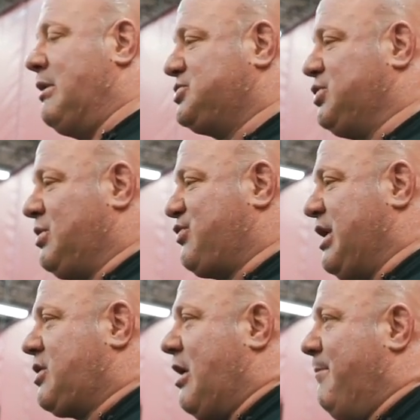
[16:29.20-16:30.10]
I was doing a
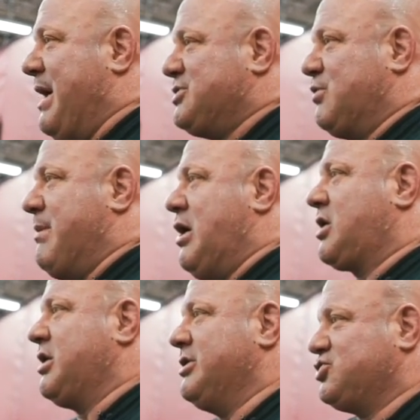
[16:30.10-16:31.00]
thing called Bench
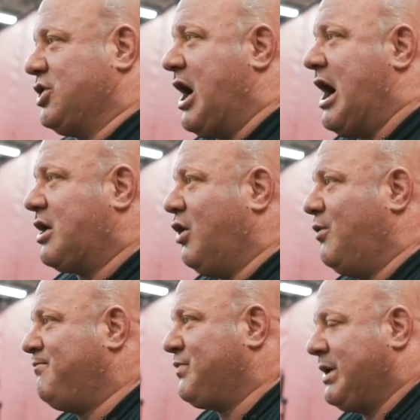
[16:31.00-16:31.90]
America in
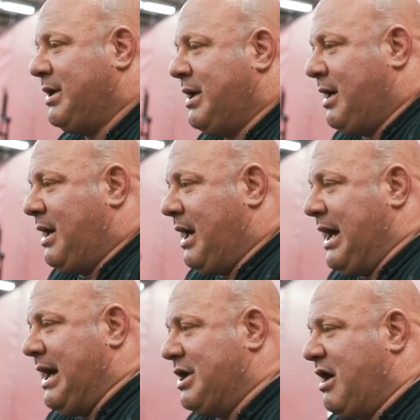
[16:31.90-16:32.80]
Chicago,
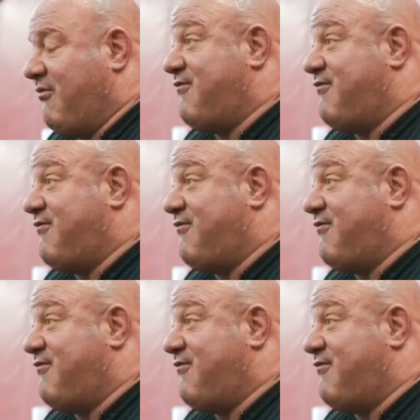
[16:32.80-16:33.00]
and uh,